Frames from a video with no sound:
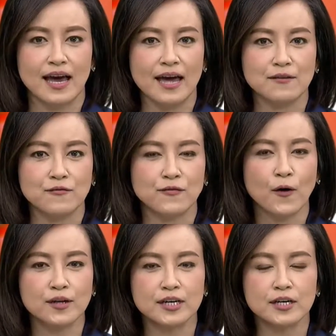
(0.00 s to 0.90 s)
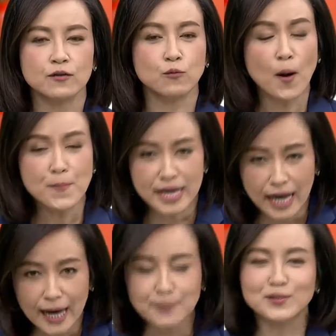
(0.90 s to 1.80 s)
And for the
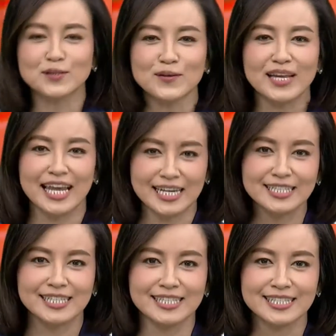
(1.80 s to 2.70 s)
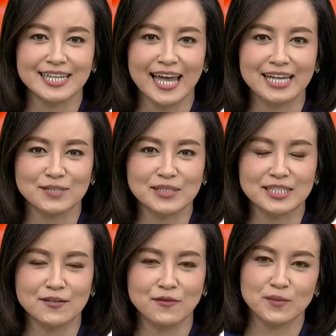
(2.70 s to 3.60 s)
warming up to election, as we
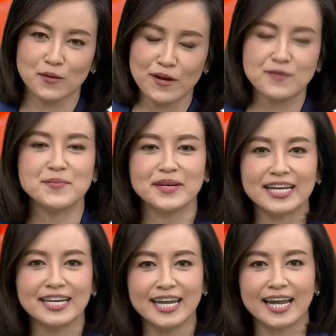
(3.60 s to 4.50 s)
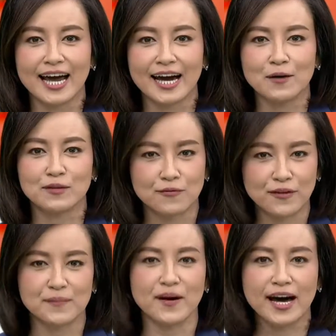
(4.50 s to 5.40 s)
see from the very beginning, how
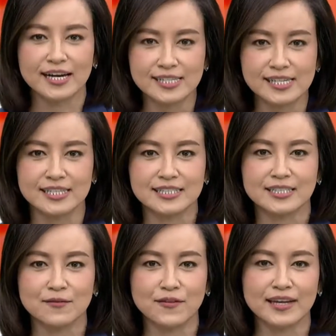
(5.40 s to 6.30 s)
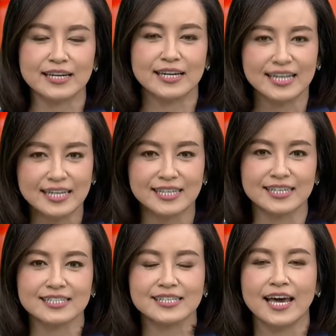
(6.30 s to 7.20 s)
different parties, different
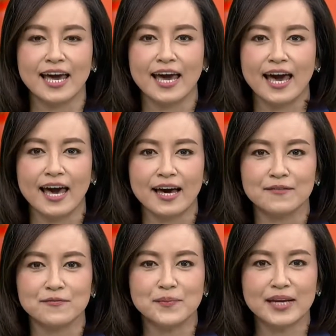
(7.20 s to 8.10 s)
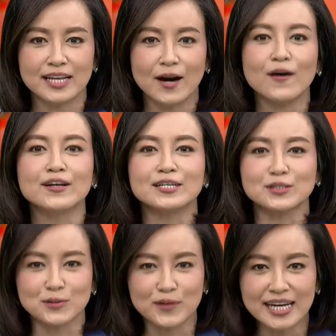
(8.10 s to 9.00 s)
leaders have been on the
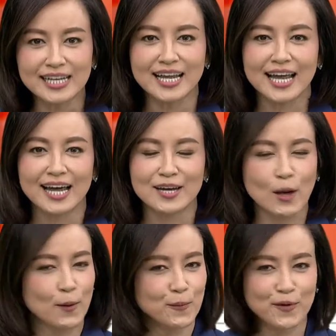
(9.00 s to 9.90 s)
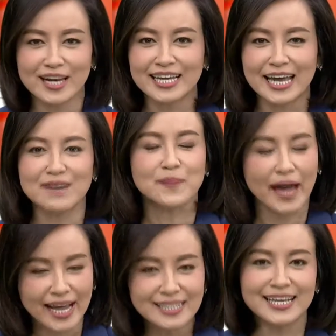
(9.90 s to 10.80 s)
street, not really
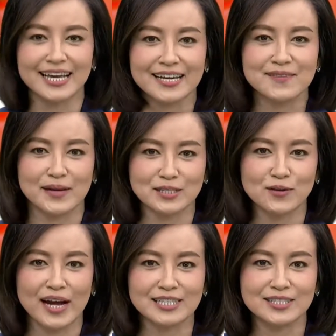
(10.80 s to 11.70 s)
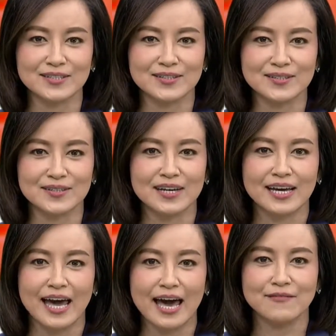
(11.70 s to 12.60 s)
campaigning, but trying to
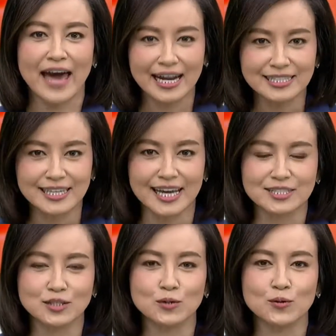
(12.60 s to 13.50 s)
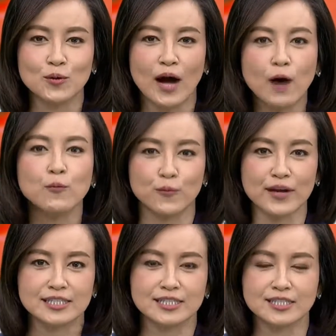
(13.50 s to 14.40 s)
have access to
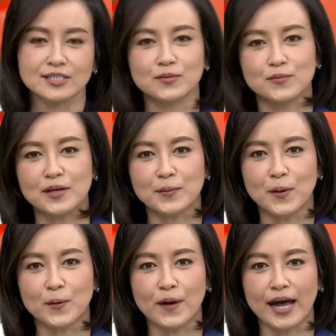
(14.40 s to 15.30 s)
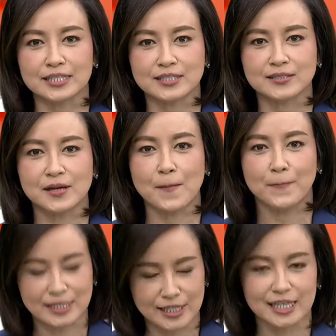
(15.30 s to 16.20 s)
outreach to people as
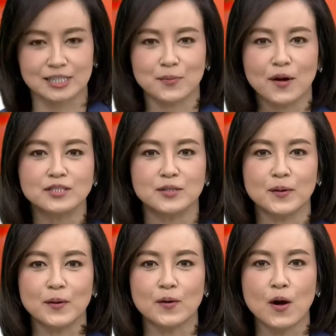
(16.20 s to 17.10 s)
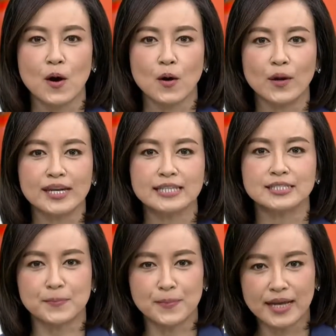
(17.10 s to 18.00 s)
much as possible. What
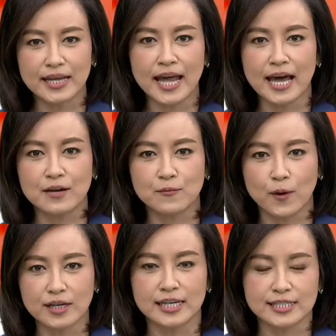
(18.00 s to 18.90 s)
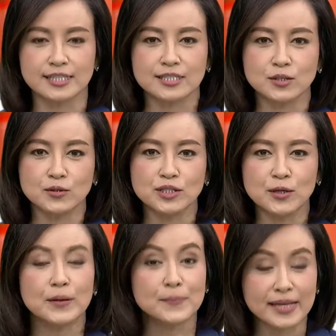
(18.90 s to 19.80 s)
does it mean, and what is the
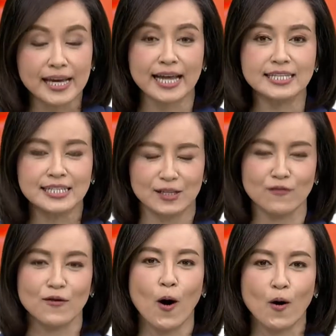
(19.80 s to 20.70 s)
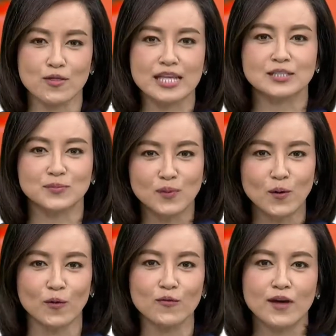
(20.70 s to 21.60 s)
social implication of all this
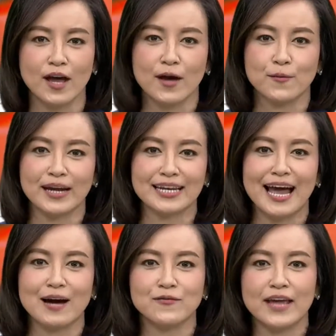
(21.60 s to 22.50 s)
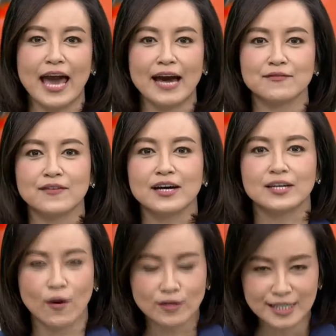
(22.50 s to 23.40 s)
move? Right now we have
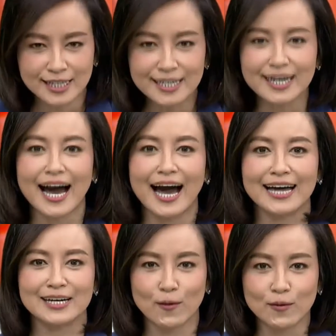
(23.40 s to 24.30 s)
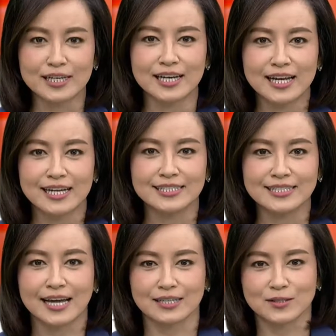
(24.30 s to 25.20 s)
Dr. Arnond
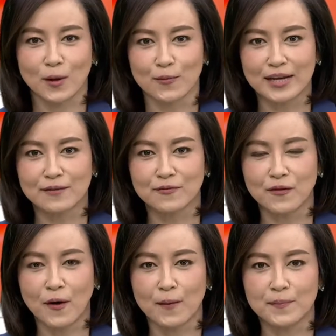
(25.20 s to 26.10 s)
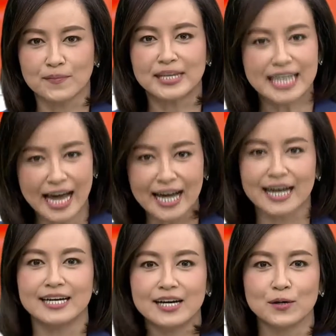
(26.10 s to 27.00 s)
Sakworawich from
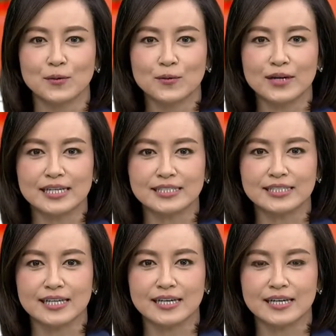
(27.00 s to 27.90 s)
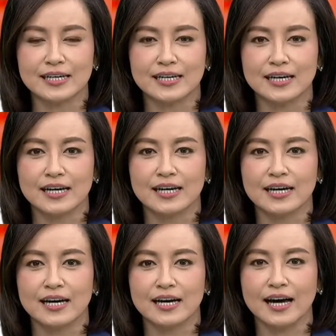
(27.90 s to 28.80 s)
NIDA, who is the
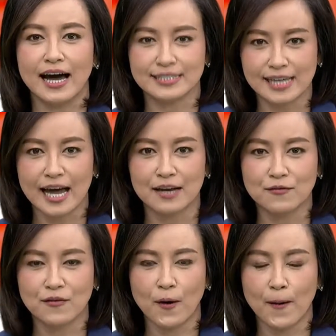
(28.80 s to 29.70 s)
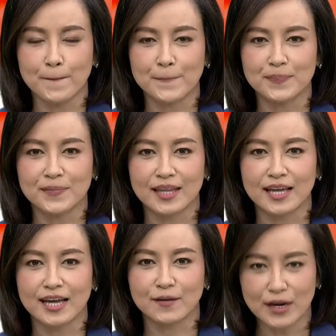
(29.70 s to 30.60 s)
Ajahn from
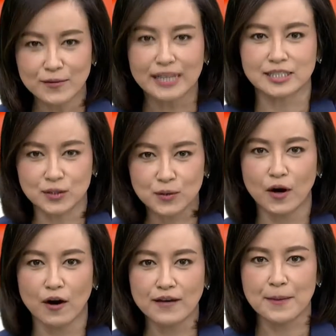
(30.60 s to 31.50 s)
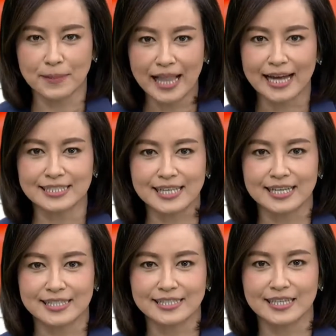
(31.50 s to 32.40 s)
Graduate School of Applied
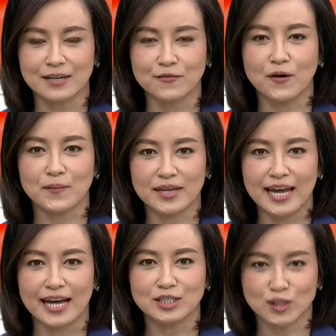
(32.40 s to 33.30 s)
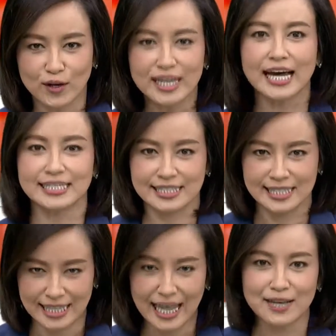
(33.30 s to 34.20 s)
Statistics from NIDA, joining us
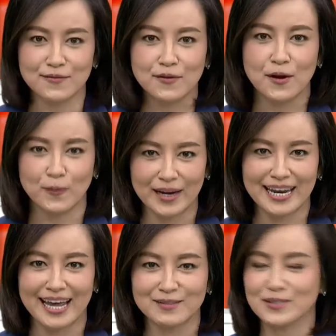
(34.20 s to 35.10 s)
live right now.